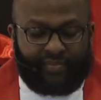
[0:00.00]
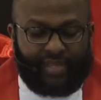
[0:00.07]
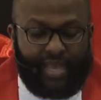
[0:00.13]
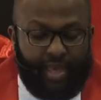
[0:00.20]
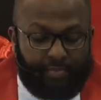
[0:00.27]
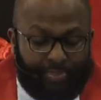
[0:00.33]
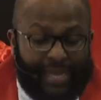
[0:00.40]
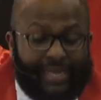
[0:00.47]

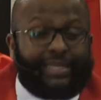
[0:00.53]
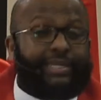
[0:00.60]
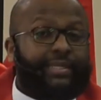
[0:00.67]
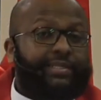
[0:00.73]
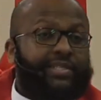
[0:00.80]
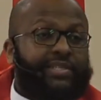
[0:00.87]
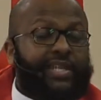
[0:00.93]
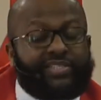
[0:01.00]

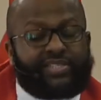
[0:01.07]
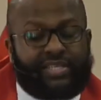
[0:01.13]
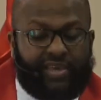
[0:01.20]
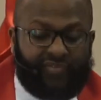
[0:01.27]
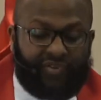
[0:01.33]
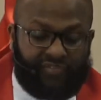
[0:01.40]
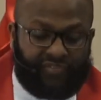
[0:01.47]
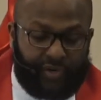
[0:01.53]
Pilate doesn't
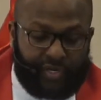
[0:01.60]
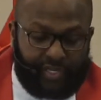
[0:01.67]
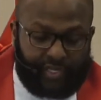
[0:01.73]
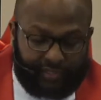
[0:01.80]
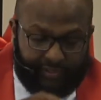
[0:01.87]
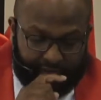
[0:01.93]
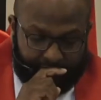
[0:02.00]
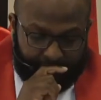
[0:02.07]
give a
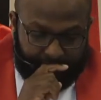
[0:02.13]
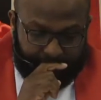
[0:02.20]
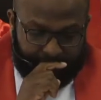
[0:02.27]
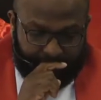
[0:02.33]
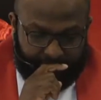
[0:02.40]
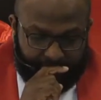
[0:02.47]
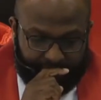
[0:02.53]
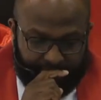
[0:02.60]
verdict.
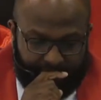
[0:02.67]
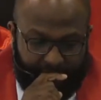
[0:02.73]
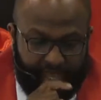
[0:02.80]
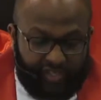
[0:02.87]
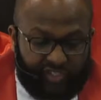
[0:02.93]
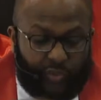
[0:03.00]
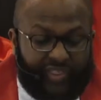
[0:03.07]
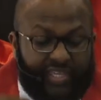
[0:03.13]

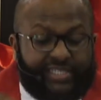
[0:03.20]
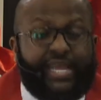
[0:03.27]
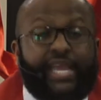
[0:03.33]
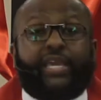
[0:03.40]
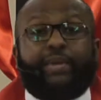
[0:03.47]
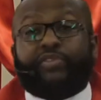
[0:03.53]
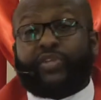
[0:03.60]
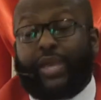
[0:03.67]
So they take
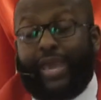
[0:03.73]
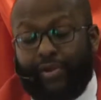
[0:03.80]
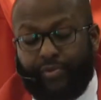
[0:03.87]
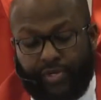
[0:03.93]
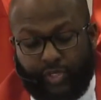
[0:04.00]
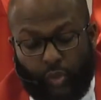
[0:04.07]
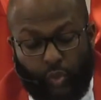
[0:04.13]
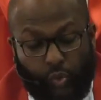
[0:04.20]
him to
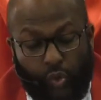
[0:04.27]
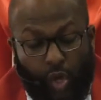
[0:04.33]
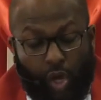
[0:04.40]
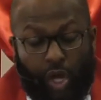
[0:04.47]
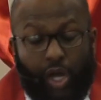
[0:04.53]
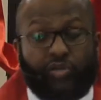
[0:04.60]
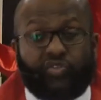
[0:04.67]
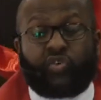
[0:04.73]
Herod, who
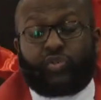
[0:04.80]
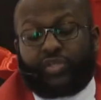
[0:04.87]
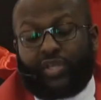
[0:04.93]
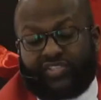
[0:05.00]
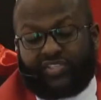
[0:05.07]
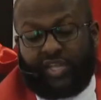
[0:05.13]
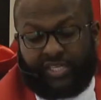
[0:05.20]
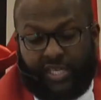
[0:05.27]
also
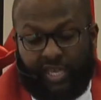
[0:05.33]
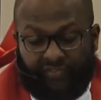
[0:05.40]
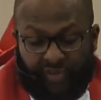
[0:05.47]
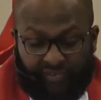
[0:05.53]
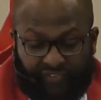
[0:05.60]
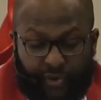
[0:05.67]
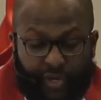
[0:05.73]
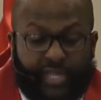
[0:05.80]
does not give a
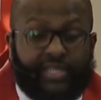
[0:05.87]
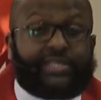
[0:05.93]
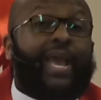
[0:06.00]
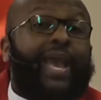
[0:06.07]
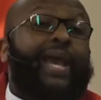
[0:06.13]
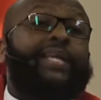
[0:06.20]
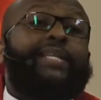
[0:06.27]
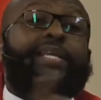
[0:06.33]
verdict,
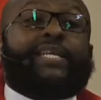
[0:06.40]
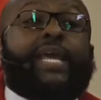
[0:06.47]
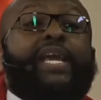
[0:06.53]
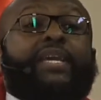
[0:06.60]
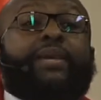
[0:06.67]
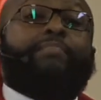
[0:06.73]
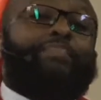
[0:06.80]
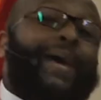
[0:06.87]
and they take
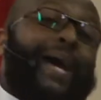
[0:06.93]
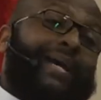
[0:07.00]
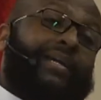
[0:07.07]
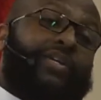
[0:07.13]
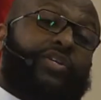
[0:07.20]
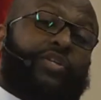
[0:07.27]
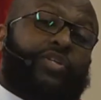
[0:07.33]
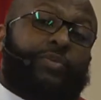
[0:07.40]
him back
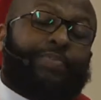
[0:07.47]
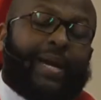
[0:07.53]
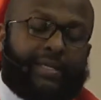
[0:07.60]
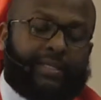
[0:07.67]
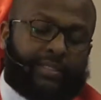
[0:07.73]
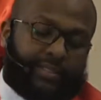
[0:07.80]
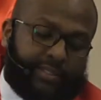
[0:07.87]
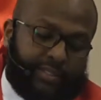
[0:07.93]
to
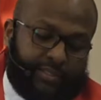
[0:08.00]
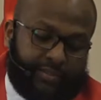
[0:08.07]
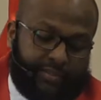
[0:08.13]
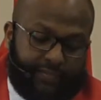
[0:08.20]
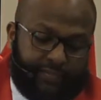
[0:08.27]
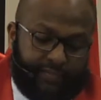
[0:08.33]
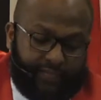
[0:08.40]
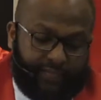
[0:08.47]
Pilate.
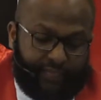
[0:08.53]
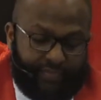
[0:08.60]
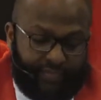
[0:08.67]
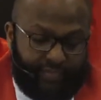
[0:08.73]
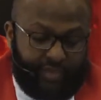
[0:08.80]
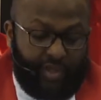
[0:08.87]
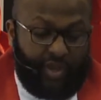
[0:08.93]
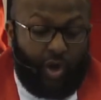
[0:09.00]

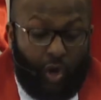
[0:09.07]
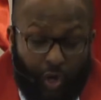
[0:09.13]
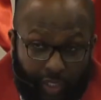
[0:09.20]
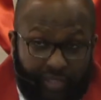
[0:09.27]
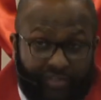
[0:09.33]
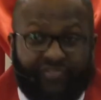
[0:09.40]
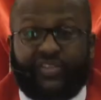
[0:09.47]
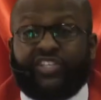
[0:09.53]
All
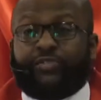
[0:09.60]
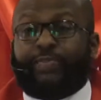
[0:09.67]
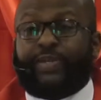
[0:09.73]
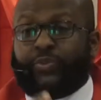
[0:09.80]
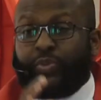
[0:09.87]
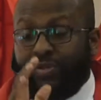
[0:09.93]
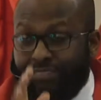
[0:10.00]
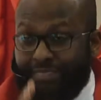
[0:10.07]
of this
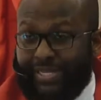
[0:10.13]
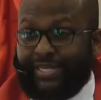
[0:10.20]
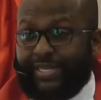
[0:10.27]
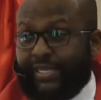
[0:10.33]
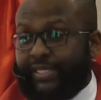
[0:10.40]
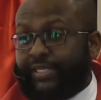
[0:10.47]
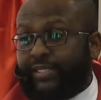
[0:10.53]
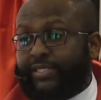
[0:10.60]
between
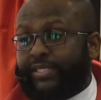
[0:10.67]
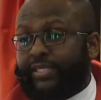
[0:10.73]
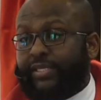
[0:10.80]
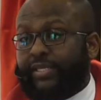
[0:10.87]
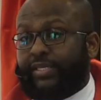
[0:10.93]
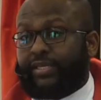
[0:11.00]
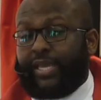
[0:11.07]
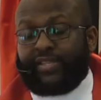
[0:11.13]
midnight
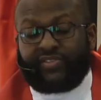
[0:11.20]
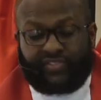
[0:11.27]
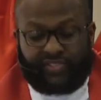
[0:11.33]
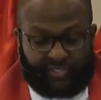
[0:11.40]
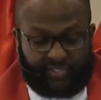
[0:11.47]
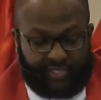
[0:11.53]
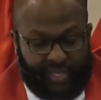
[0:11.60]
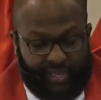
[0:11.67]
and
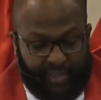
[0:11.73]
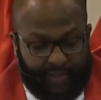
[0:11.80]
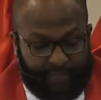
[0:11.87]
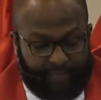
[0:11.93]
6 a.m.